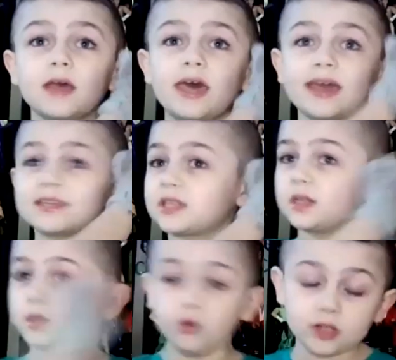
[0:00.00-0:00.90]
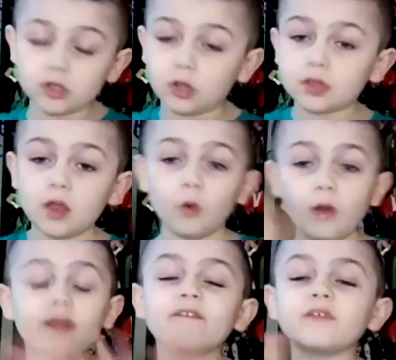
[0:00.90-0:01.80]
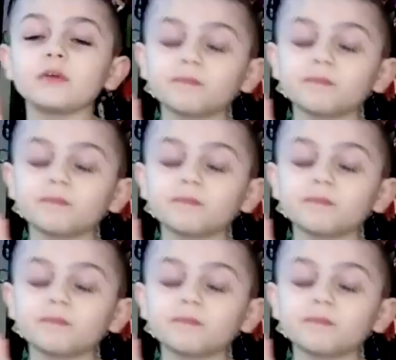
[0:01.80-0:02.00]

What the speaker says: excluding dolls. What if